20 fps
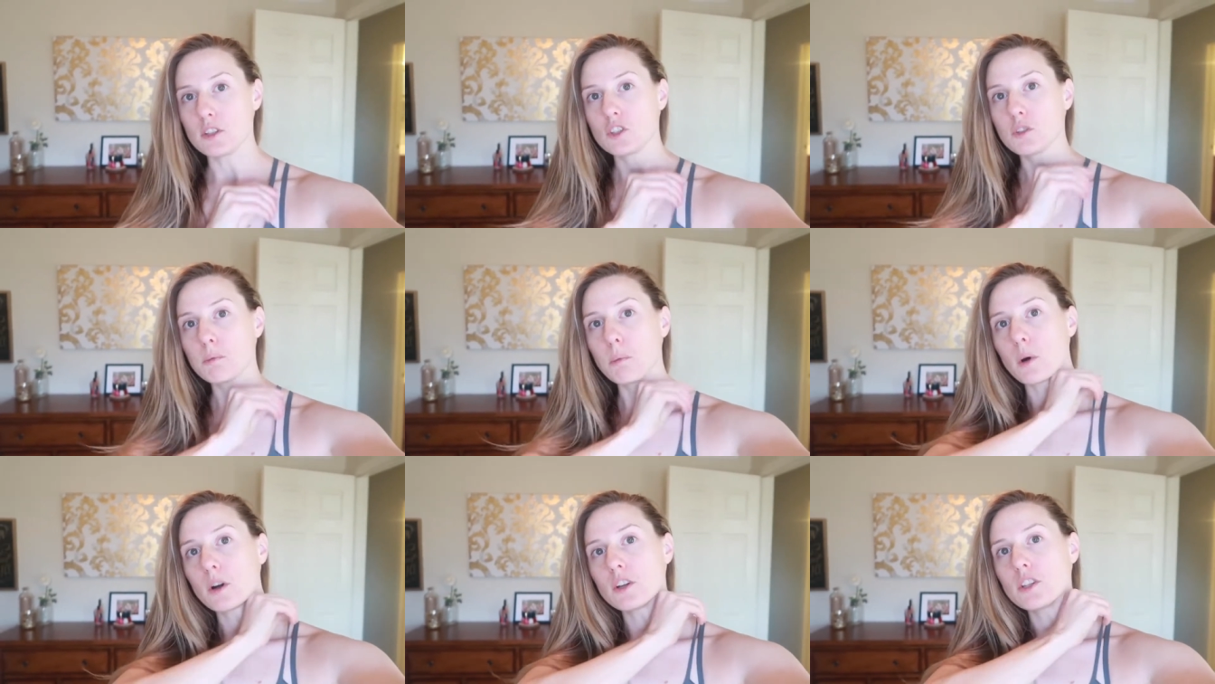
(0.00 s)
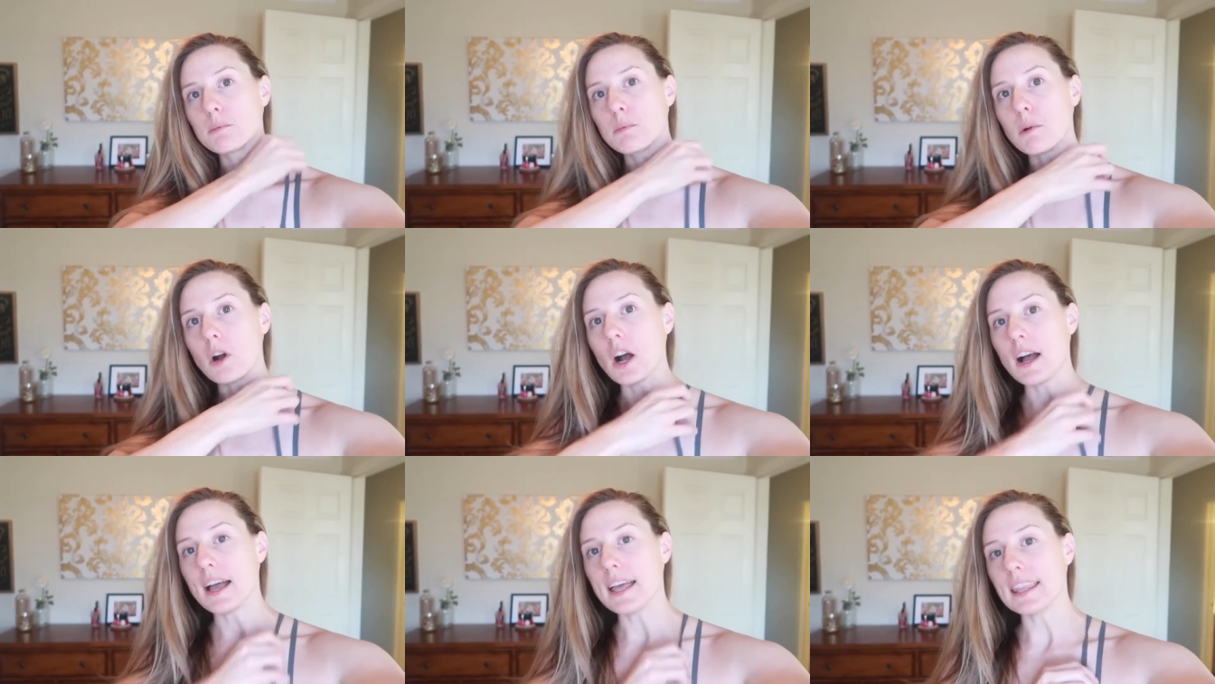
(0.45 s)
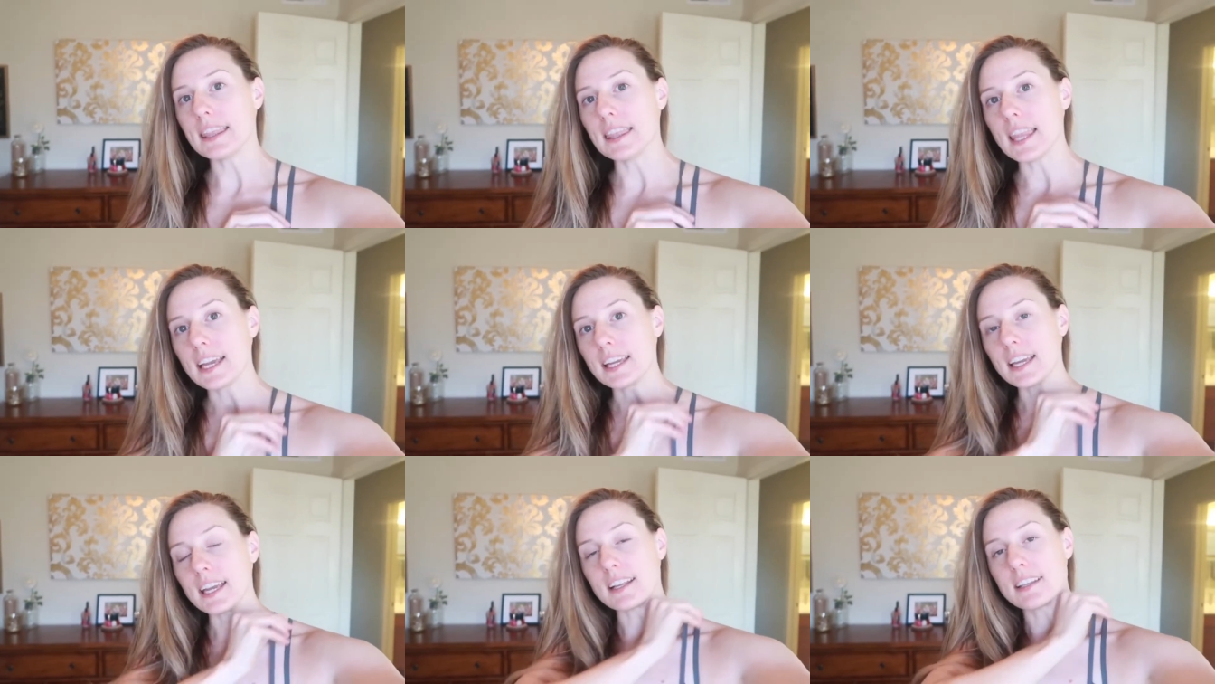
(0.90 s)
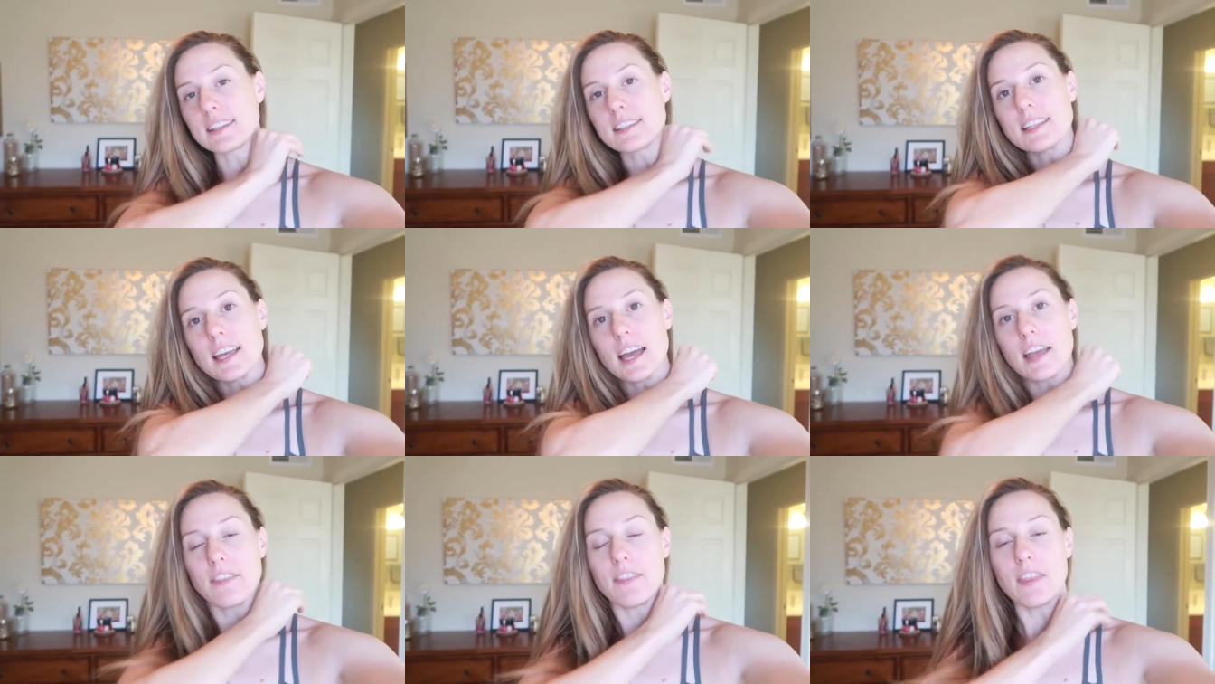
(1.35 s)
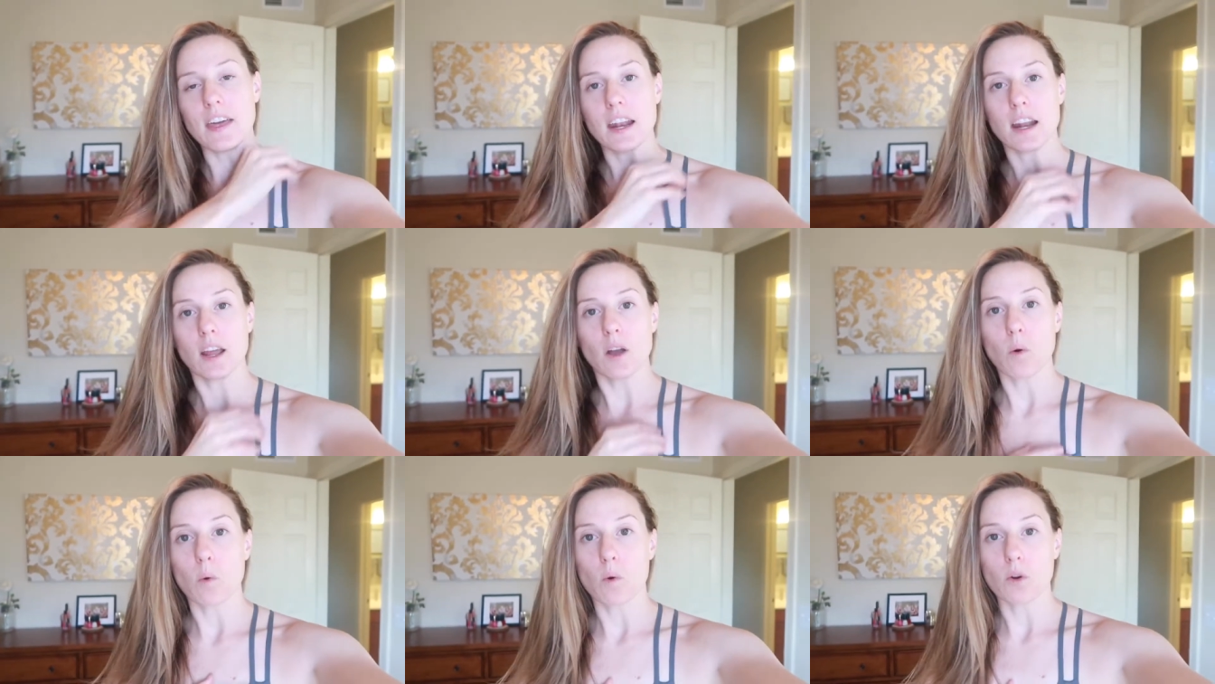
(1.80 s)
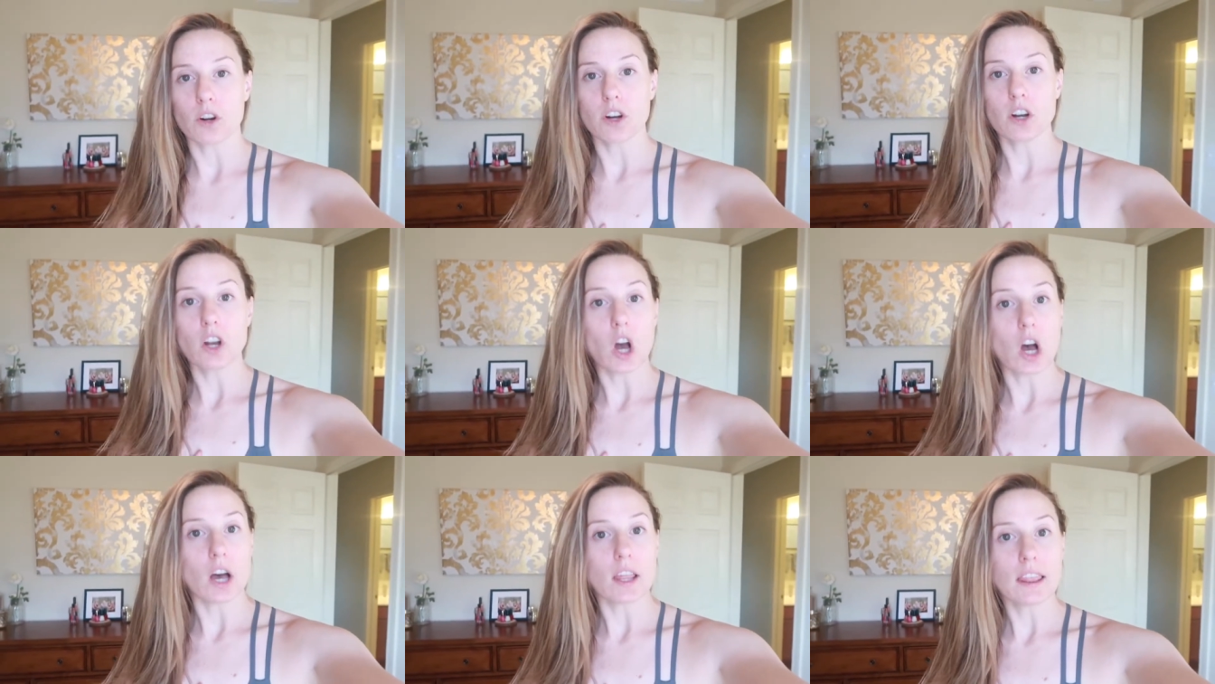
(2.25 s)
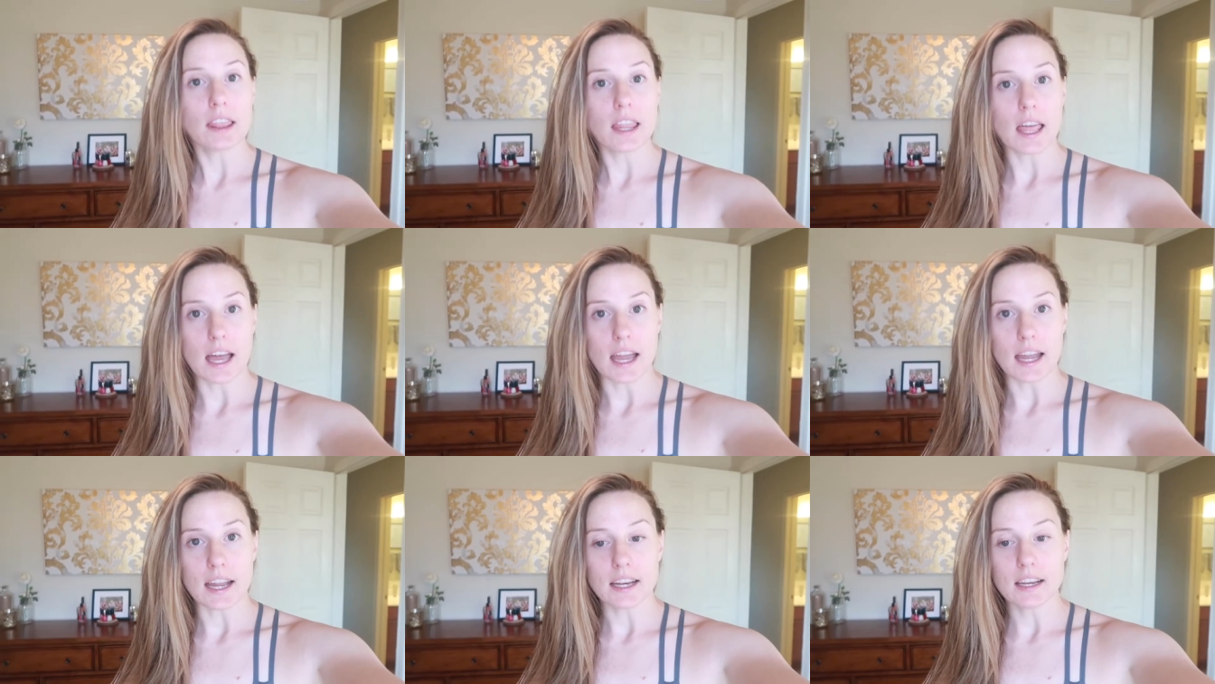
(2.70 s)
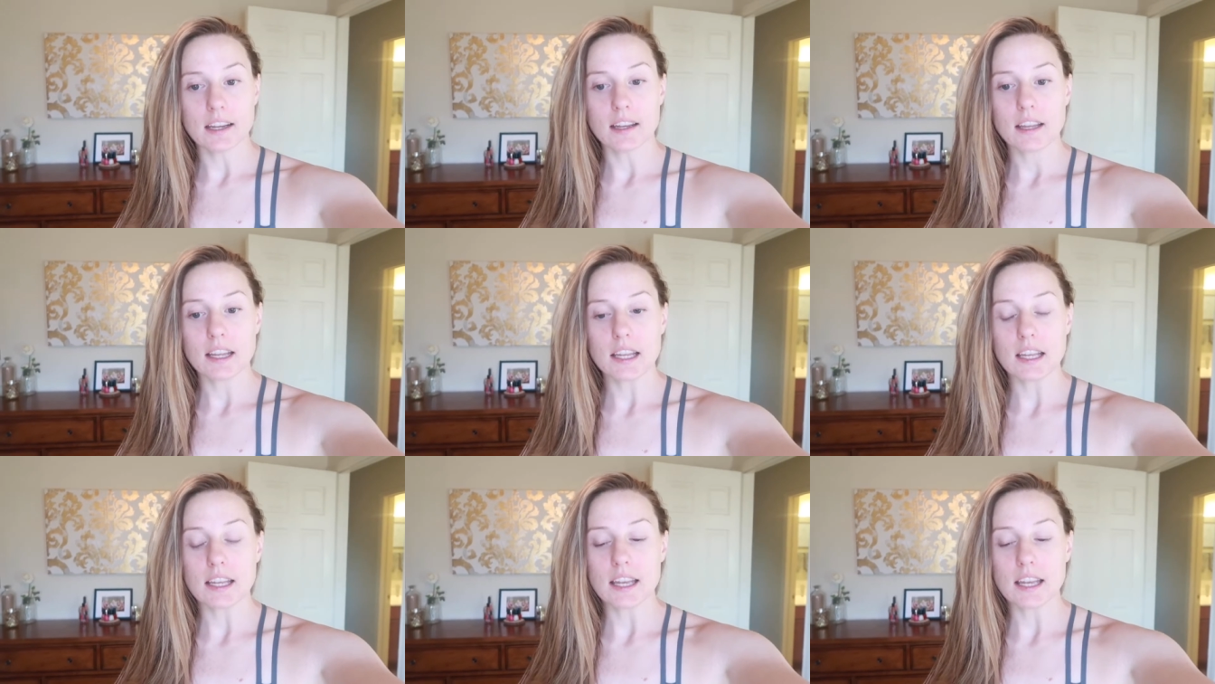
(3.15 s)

sports bra and legging set that I ordered online.